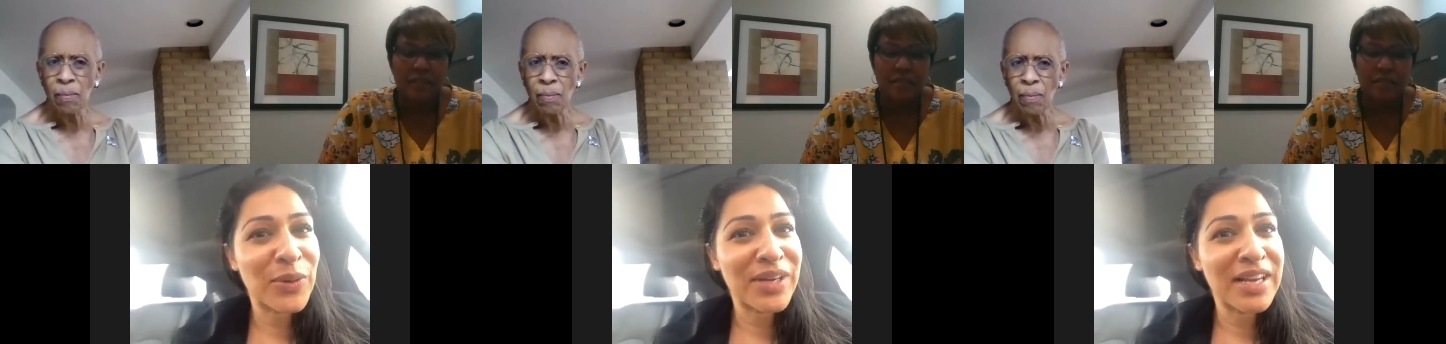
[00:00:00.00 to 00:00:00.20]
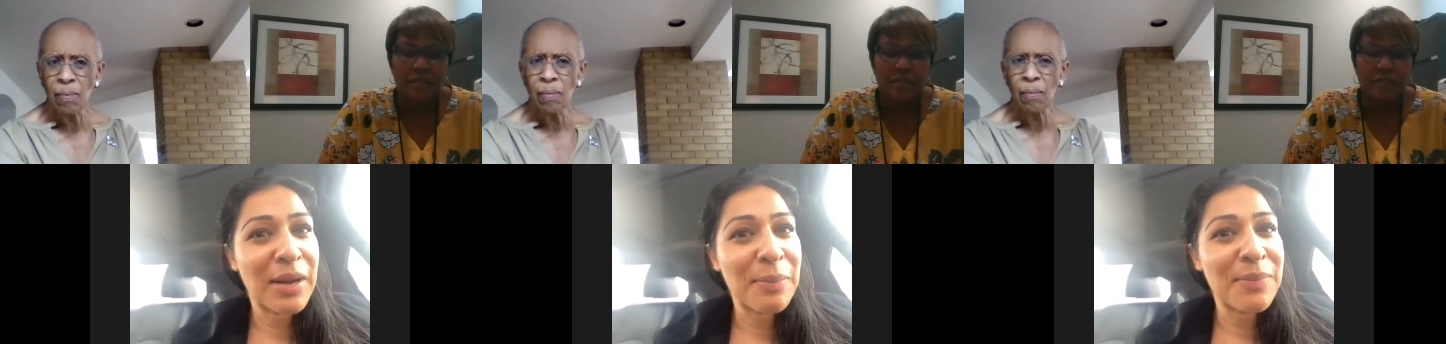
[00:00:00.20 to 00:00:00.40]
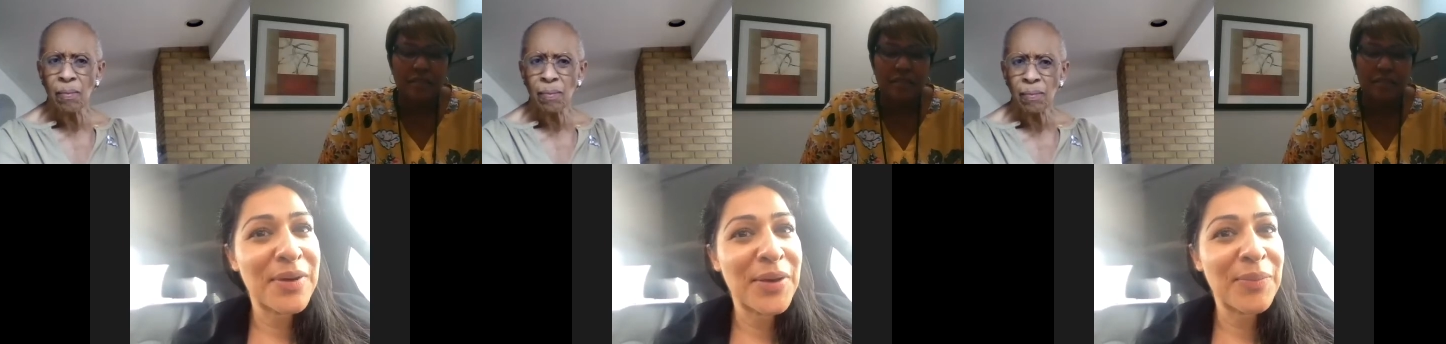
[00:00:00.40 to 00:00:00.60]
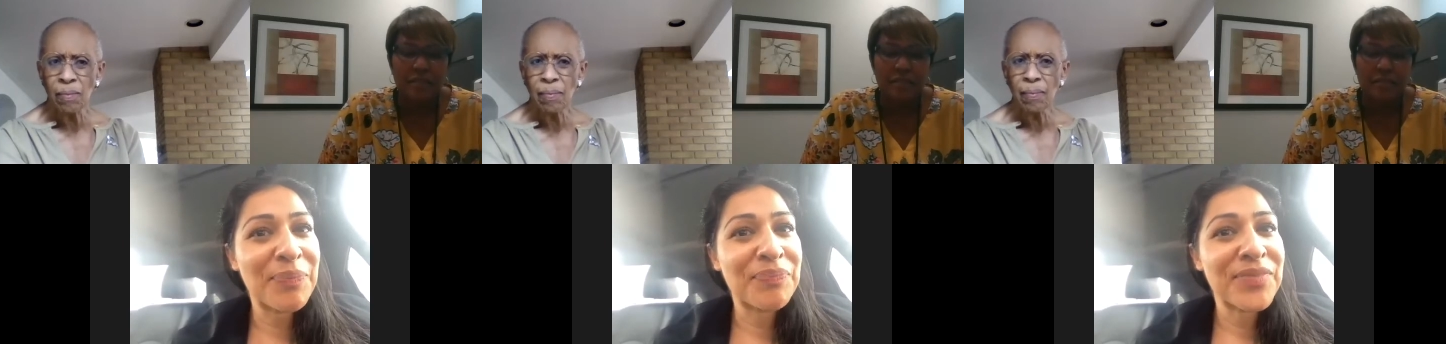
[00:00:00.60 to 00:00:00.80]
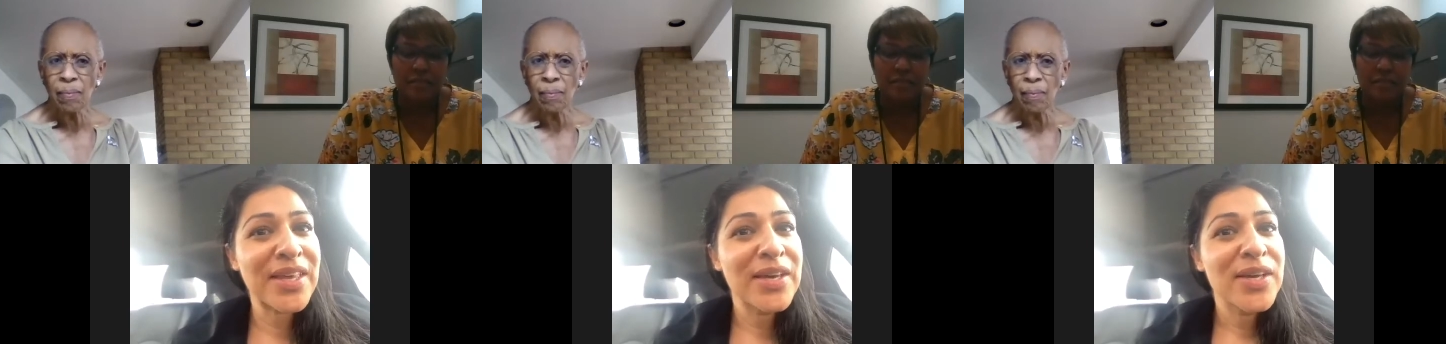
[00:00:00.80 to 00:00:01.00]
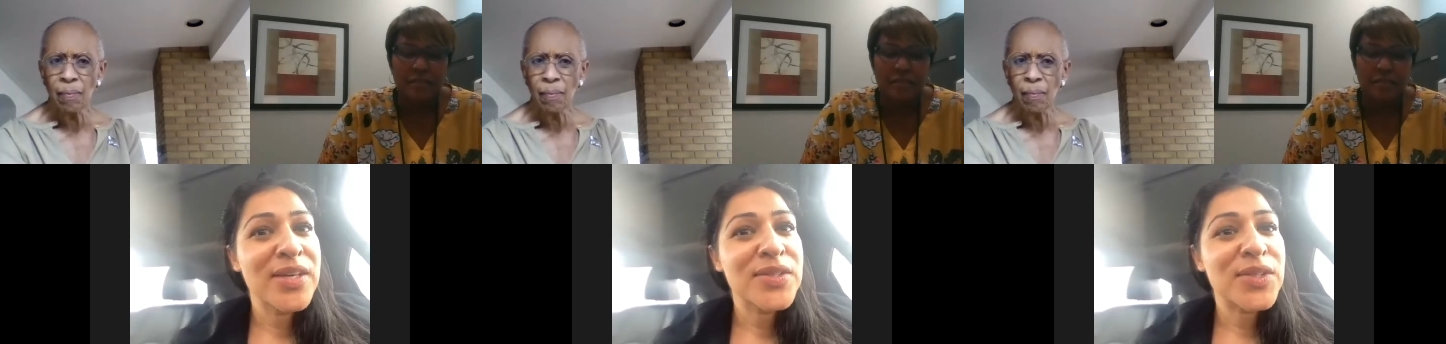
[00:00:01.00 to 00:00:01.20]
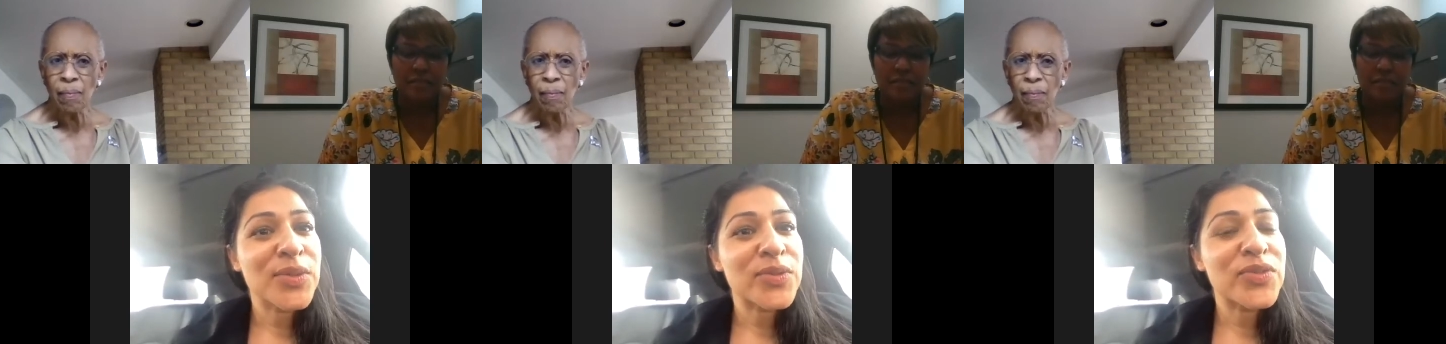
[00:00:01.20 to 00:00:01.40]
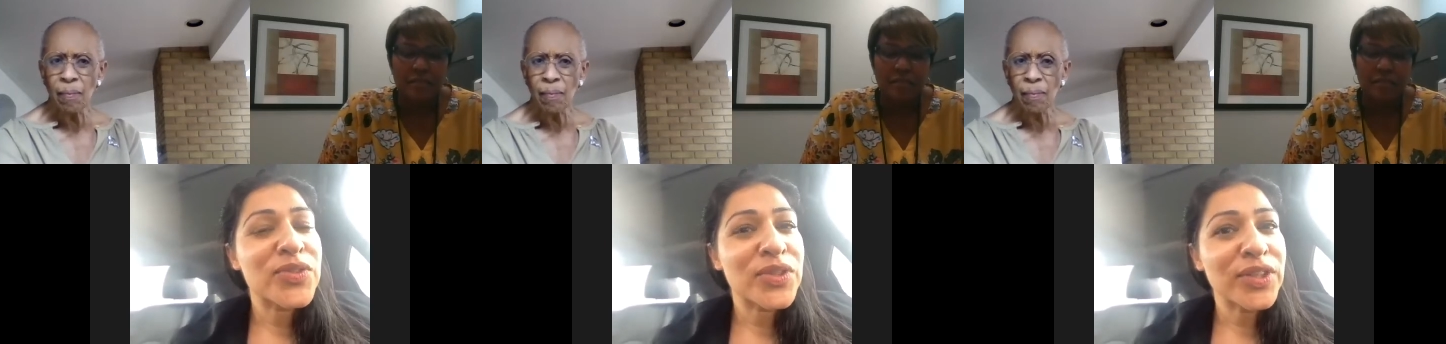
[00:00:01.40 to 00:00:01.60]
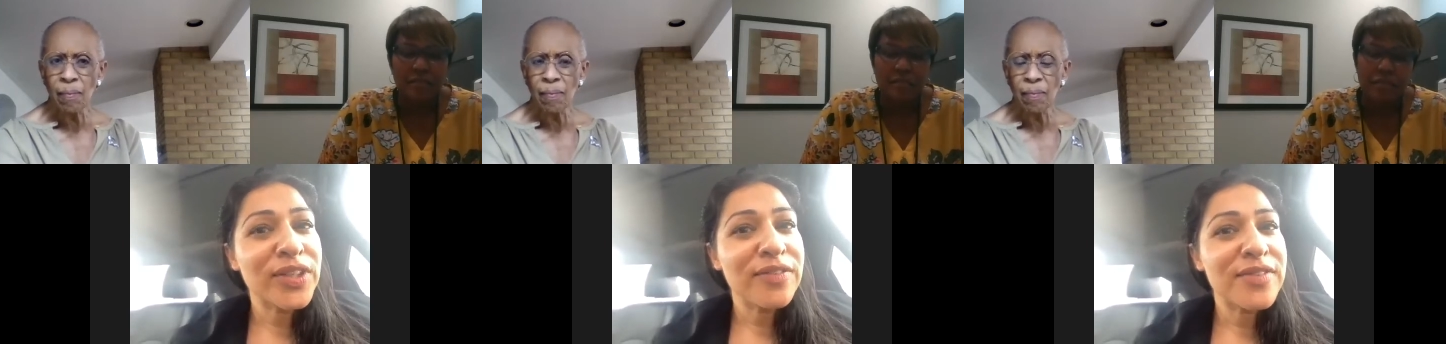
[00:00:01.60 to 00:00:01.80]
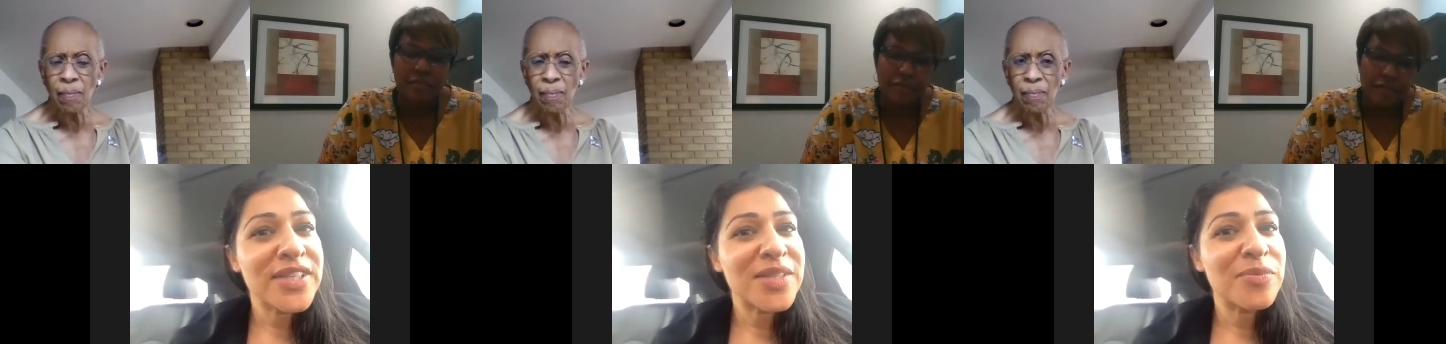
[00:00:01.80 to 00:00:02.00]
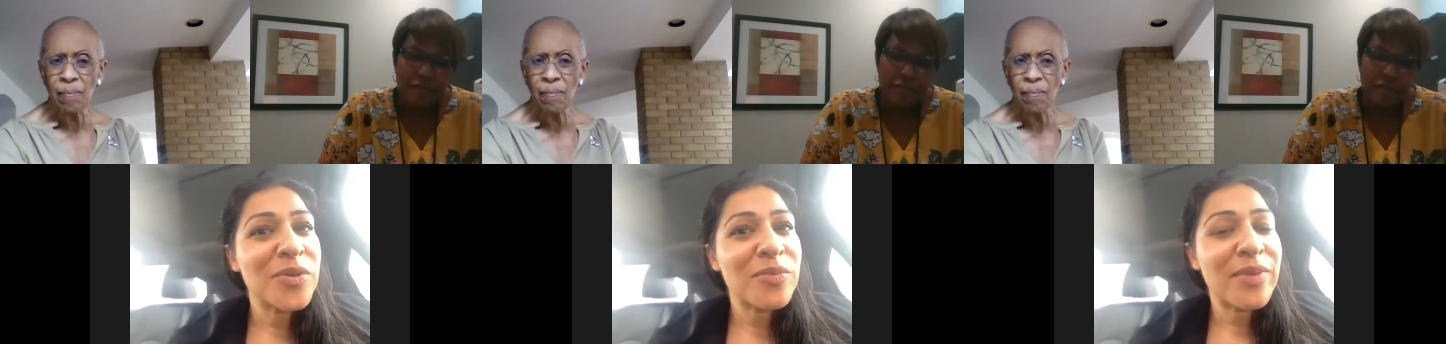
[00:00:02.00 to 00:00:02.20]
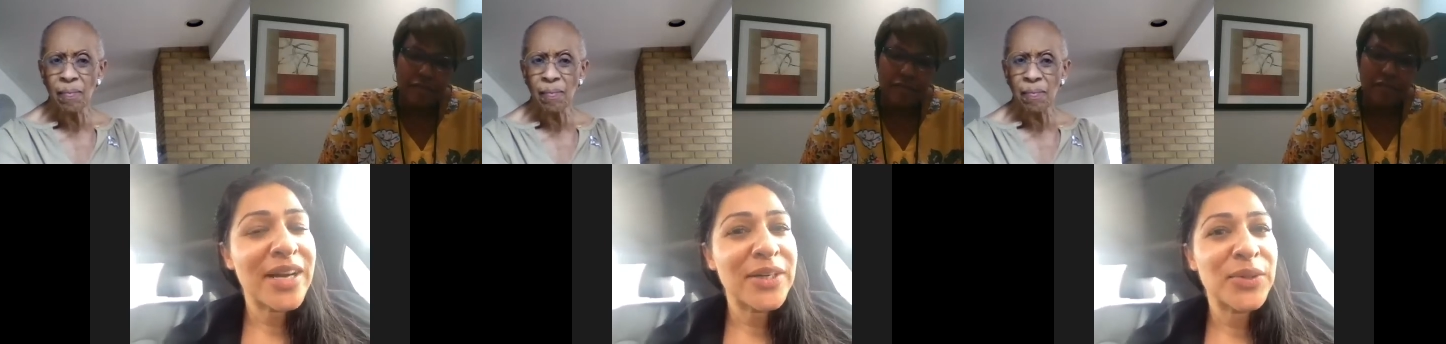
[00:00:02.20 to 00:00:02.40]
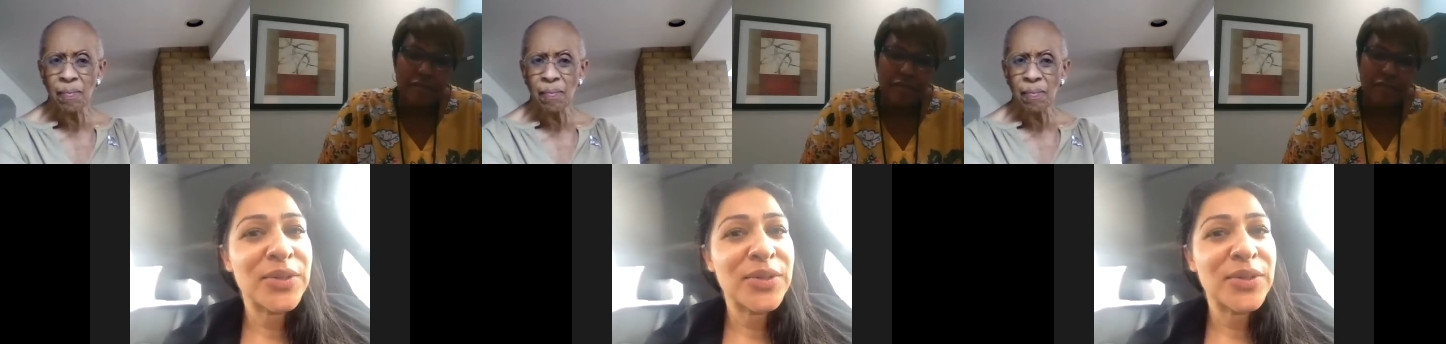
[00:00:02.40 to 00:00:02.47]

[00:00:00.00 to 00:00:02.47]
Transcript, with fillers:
Speaker 1: up. Um, so, certain visible minority